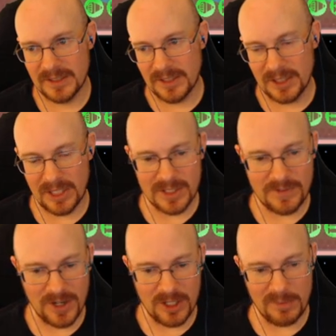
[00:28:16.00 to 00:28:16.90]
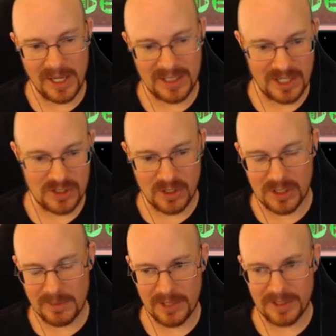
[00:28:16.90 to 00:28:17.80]
You know, it's funny you make that joke
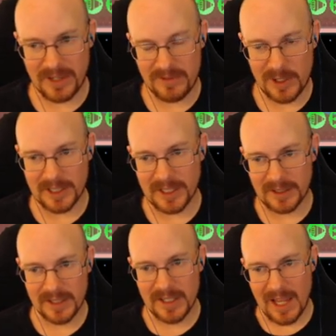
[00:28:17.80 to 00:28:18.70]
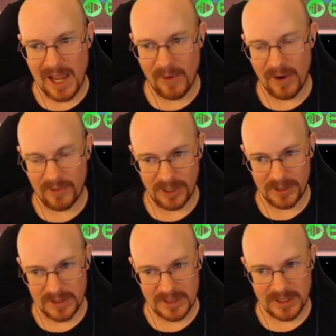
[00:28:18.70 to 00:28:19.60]
about not farting.
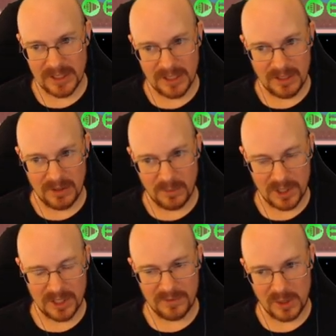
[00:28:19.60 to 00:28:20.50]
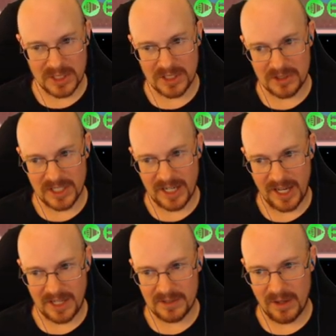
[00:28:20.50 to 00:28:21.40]
However, one of the voice teachers that I
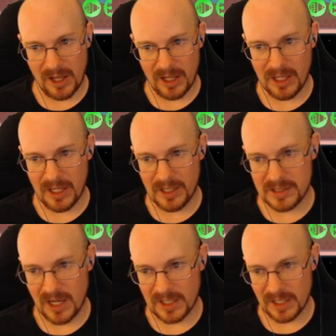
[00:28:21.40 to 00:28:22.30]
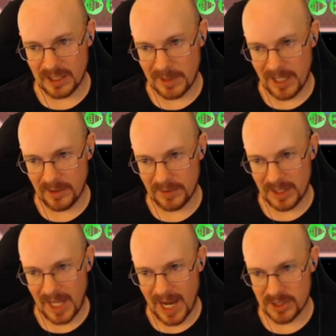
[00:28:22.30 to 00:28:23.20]
had uh, talking about
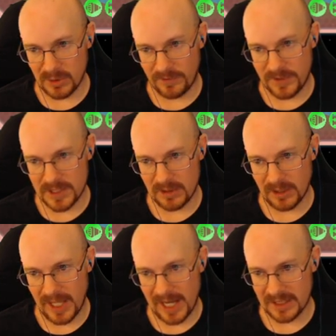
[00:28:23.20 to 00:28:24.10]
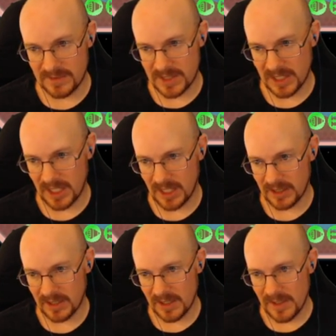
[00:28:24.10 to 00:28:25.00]
the actual physical act of singing,
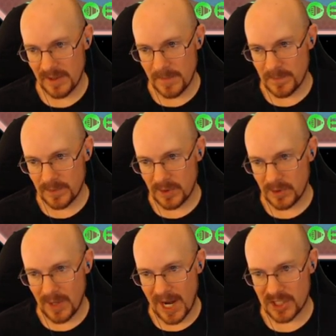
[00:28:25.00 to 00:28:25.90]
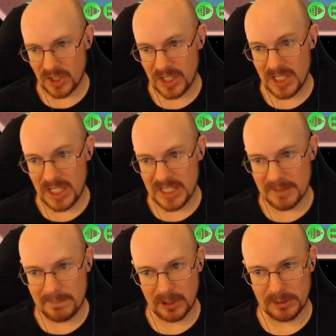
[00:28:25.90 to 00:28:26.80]
you actually need to
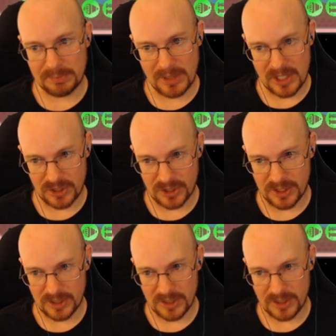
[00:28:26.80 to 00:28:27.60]
build pressure